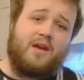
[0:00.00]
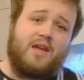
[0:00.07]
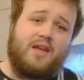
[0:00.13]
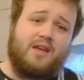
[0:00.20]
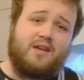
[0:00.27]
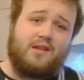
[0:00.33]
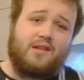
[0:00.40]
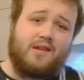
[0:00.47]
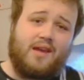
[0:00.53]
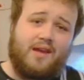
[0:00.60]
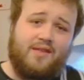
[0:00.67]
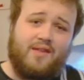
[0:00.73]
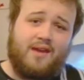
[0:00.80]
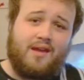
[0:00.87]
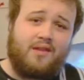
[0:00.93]
He can
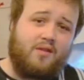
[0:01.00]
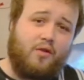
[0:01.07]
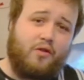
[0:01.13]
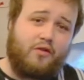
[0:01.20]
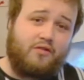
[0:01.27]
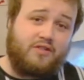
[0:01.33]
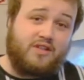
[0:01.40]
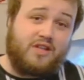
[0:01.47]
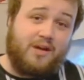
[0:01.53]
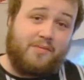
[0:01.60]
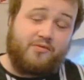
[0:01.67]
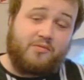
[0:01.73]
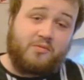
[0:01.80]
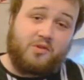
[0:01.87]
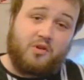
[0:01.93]
say that his authority
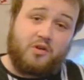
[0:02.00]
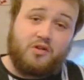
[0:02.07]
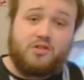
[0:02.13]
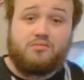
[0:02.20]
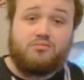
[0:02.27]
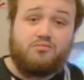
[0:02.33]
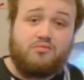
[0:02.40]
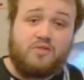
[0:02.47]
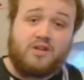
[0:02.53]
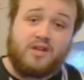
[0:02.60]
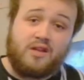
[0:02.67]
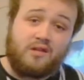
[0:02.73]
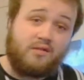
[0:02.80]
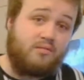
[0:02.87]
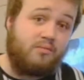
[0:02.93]
comes from God, which
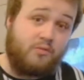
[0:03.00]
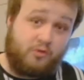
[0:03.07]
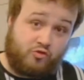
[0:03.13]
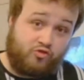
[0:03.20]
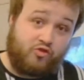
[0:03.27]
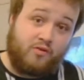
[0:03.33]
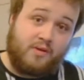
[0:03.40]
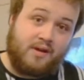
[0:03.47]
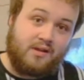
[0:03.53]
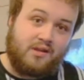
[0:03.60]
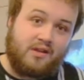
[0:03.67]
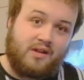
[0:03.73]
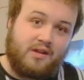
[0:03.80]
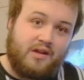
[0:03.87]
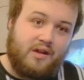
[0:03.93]
is the true
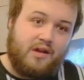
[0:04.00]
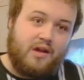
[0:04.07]
answer.